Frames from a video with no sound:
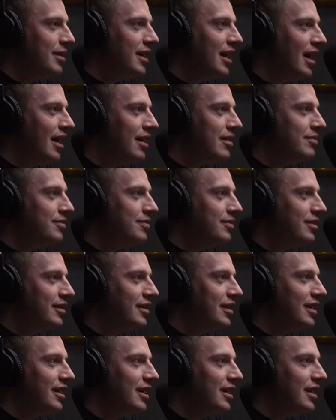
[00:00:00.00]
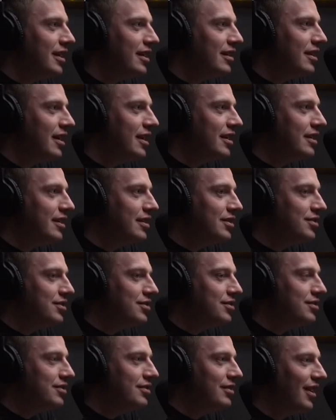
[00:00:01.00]
have a lady in...
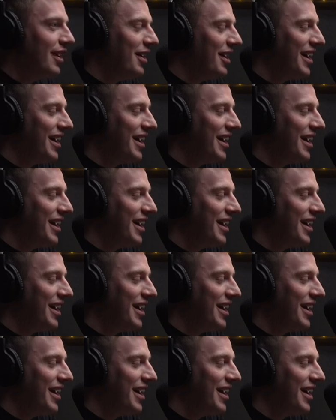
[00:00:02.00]
Oh,